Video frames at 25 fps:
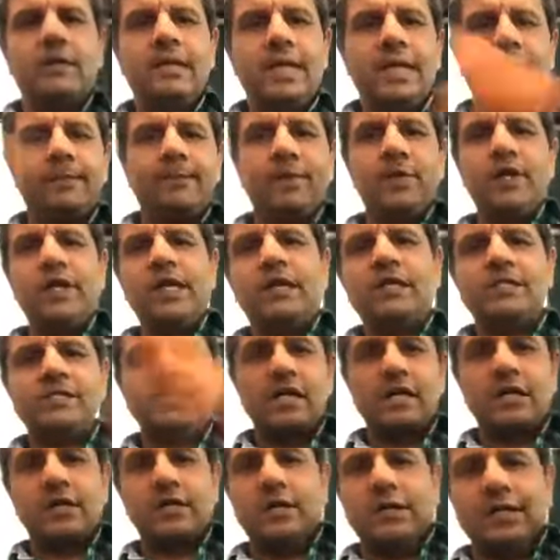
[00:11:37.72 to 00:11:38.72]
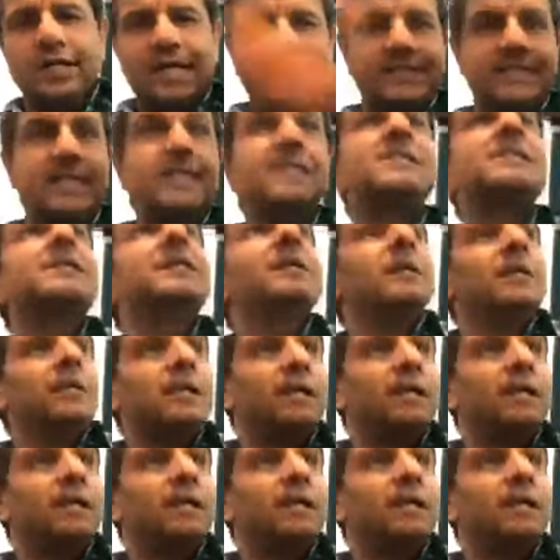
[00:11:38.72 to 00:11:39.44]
Like vertical circle, like this.